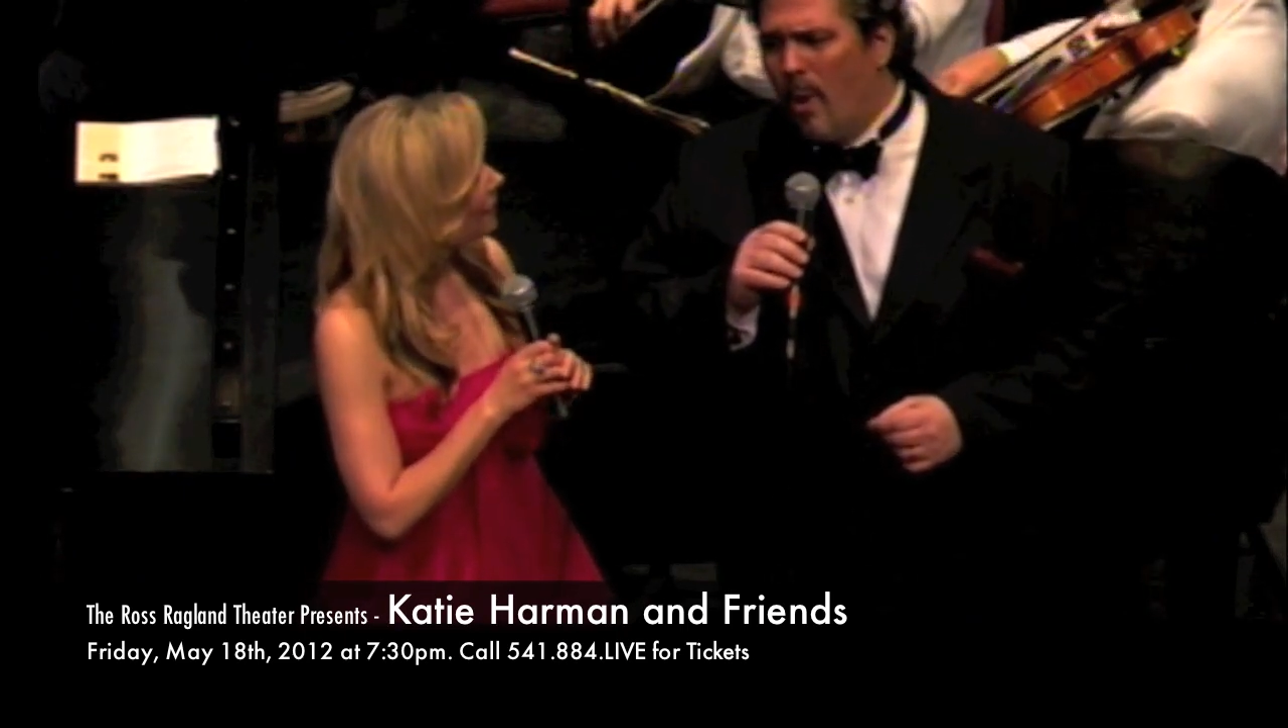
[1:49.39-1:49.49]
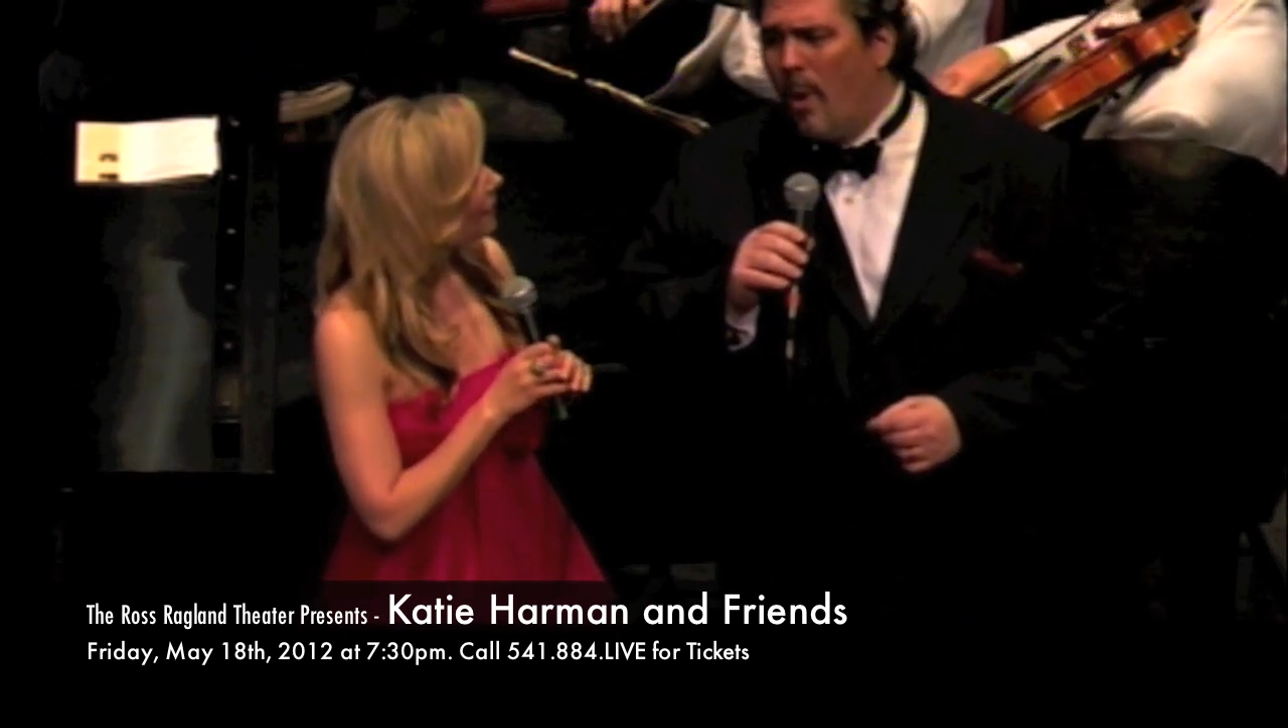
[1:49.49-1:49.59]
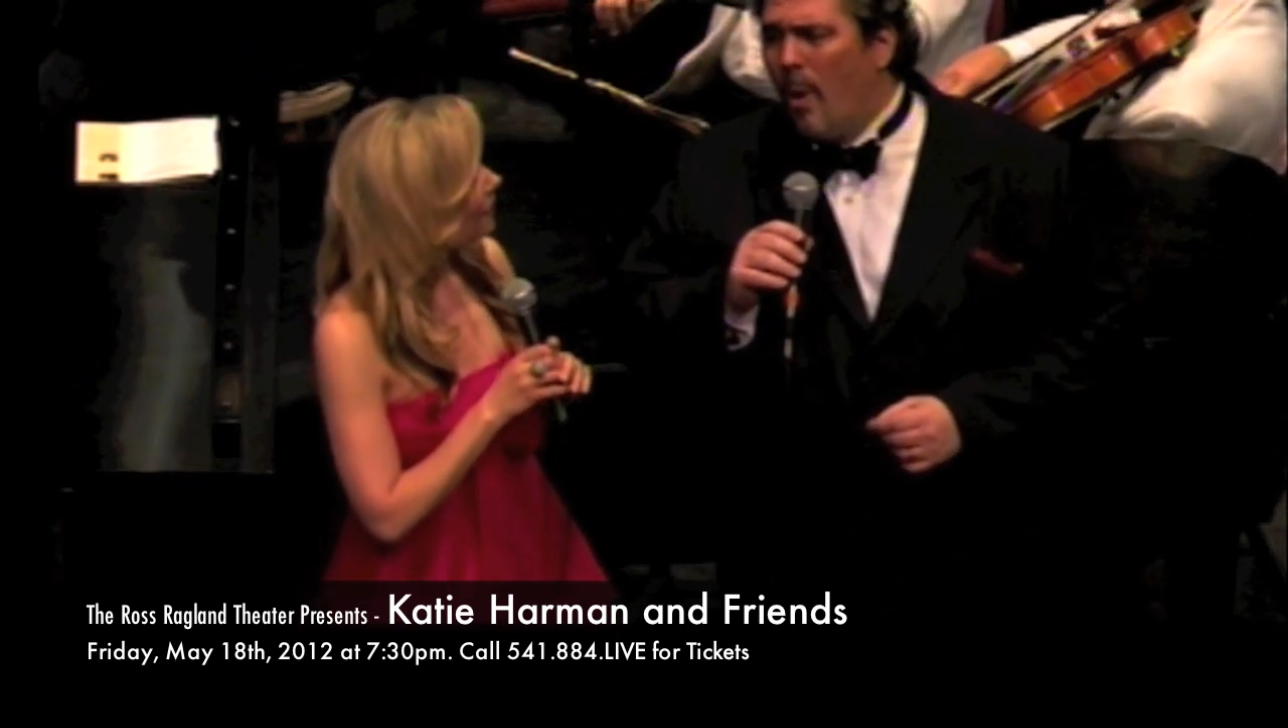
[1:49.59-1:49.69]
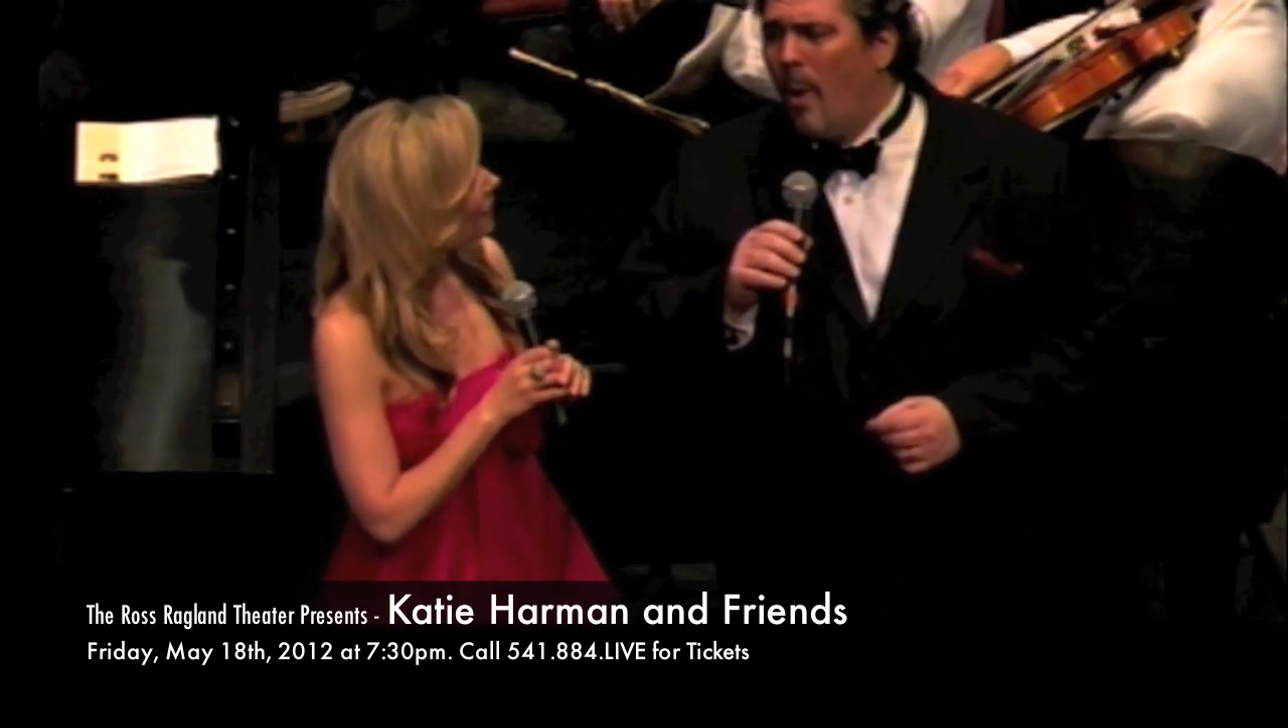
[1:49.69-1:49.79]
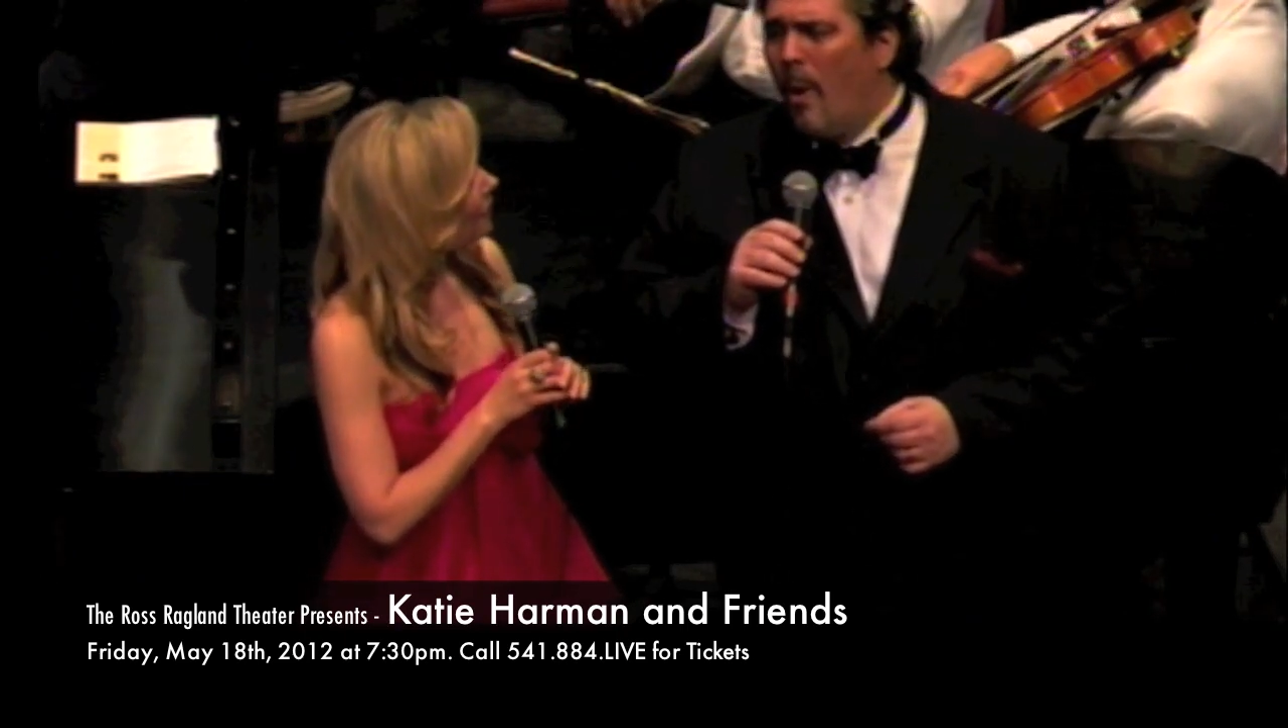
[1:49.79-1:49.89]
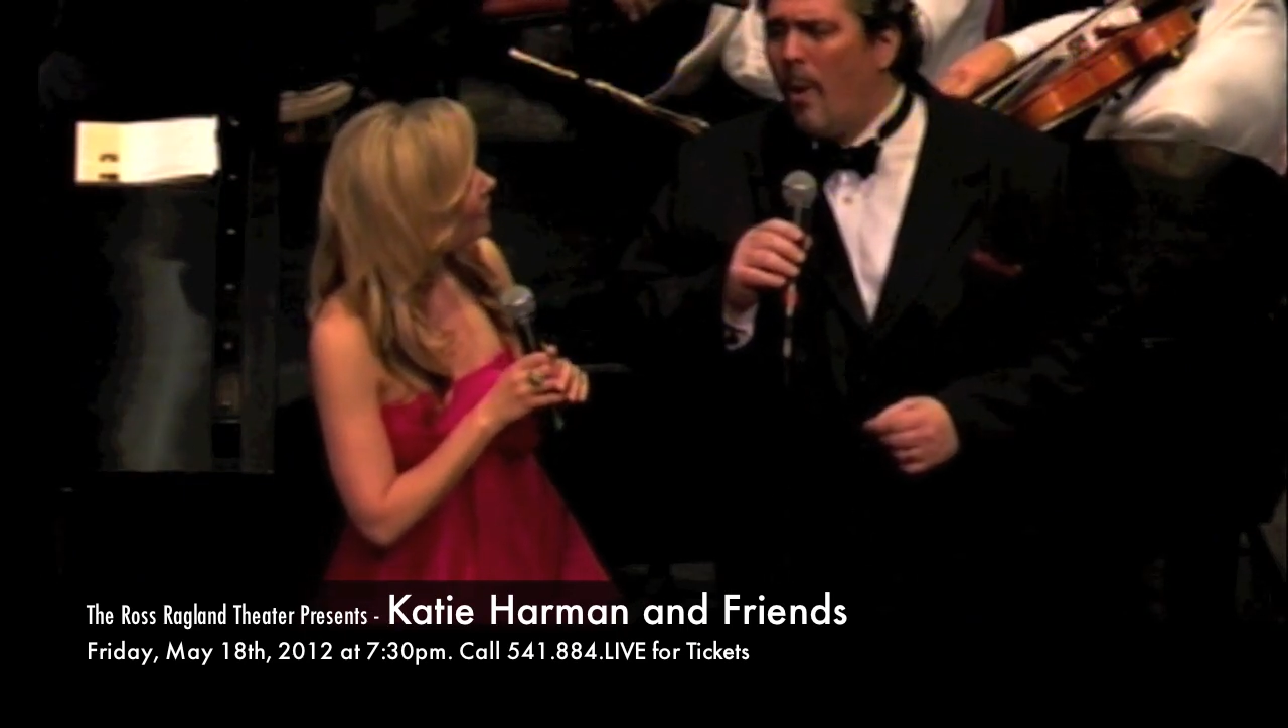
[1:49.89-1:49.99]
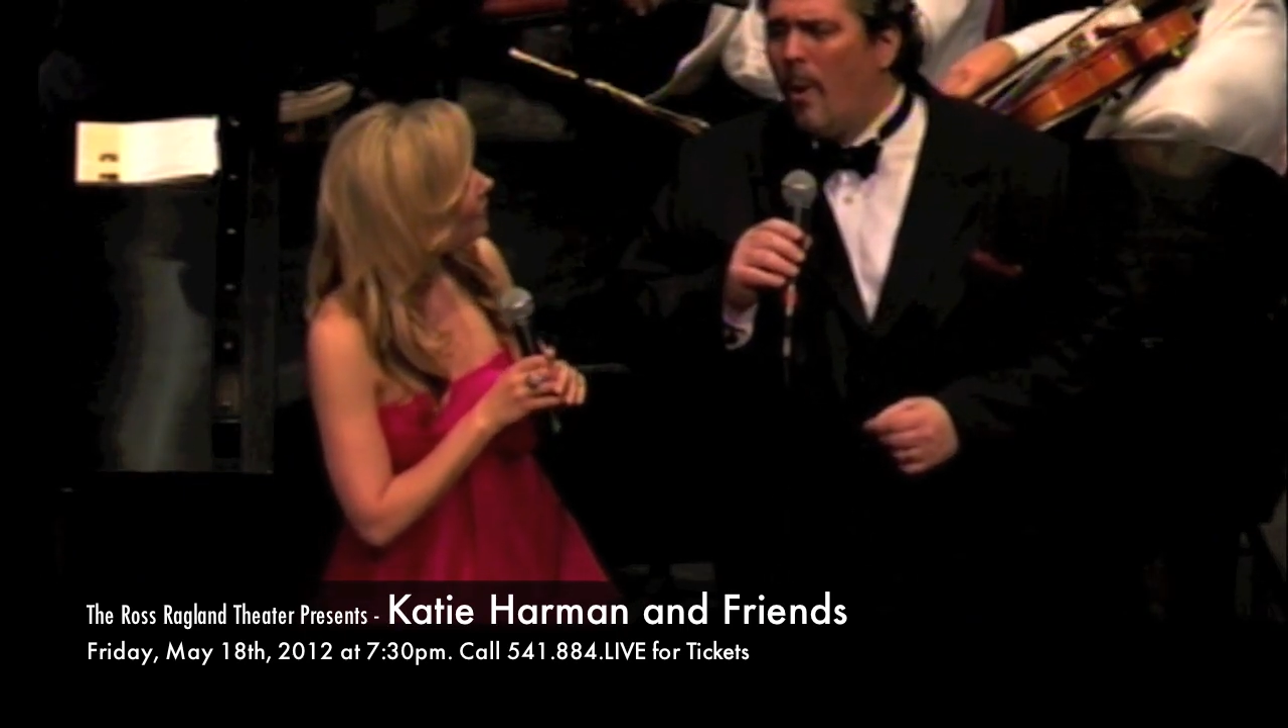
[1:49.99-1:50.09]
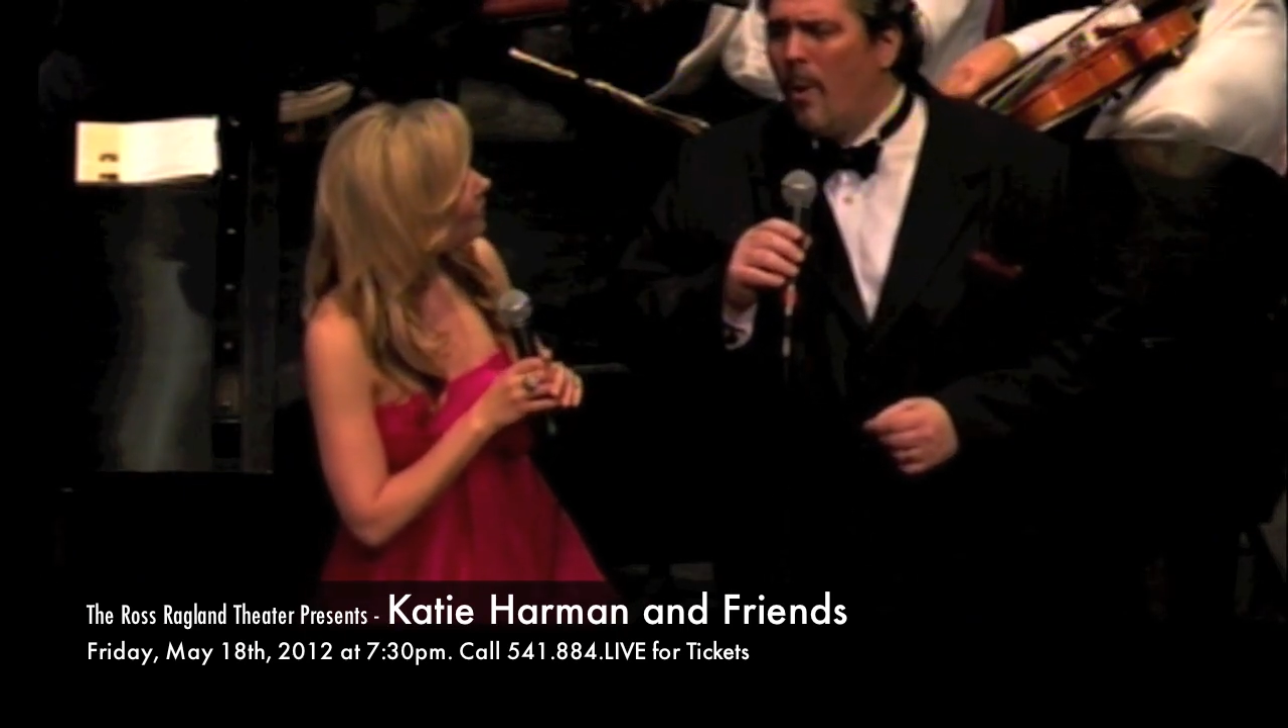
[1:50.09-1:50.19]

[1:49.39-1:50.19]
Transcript: want to